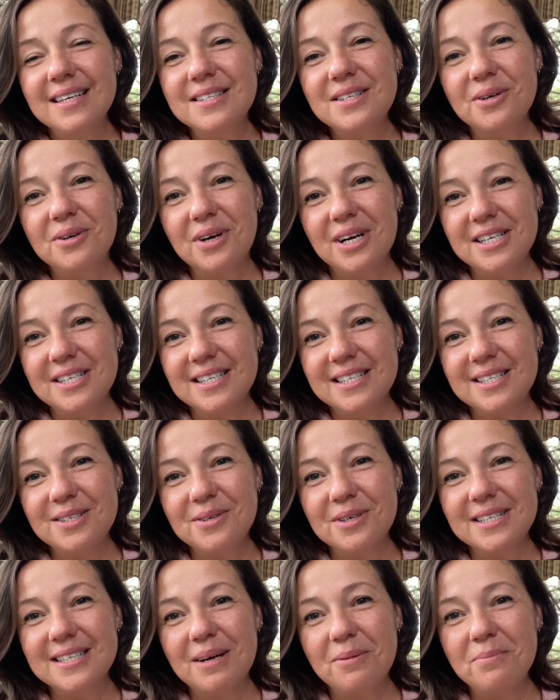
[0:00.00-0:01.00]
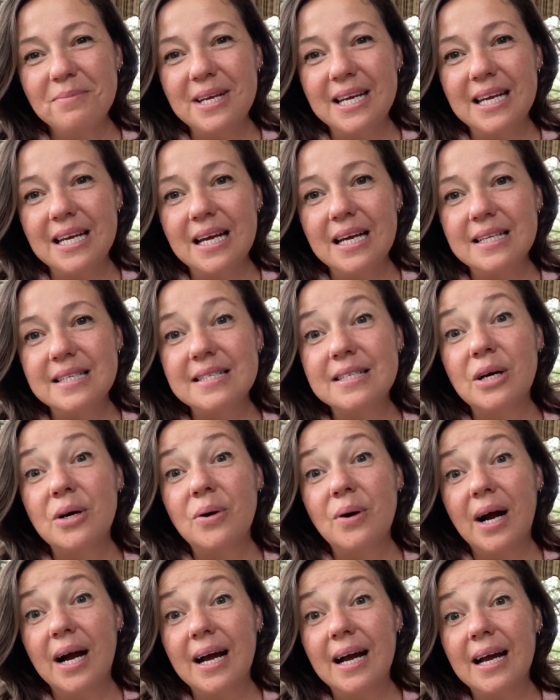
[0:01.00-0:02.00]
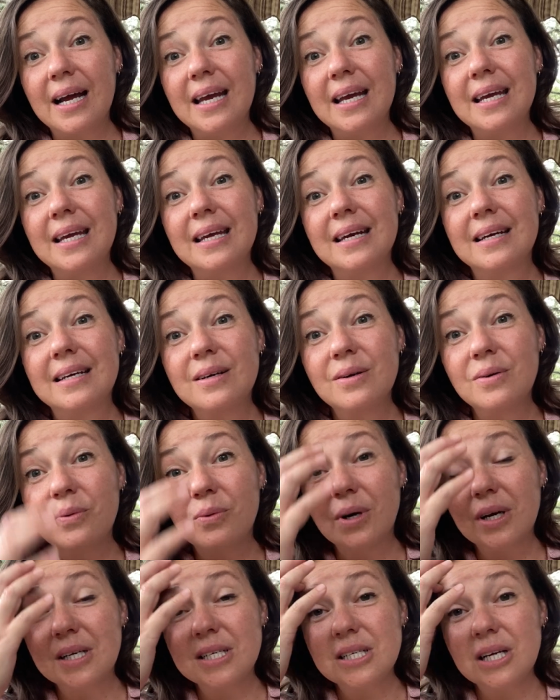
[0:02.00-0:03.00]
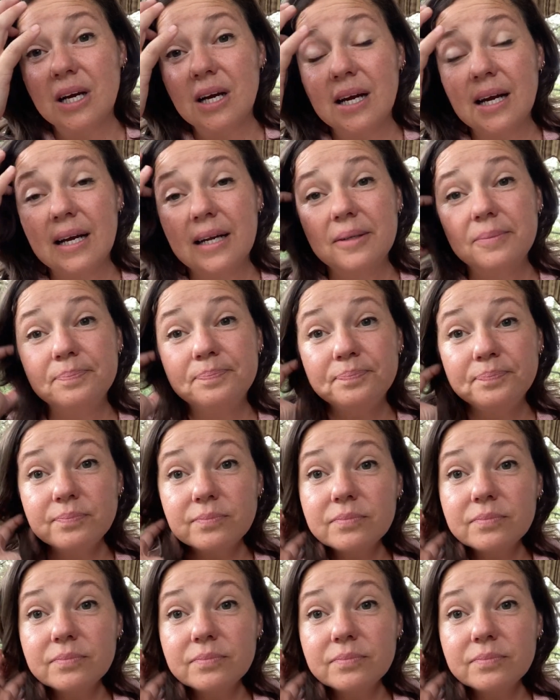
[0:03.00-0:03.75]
so gracious to accept me, and so I worked on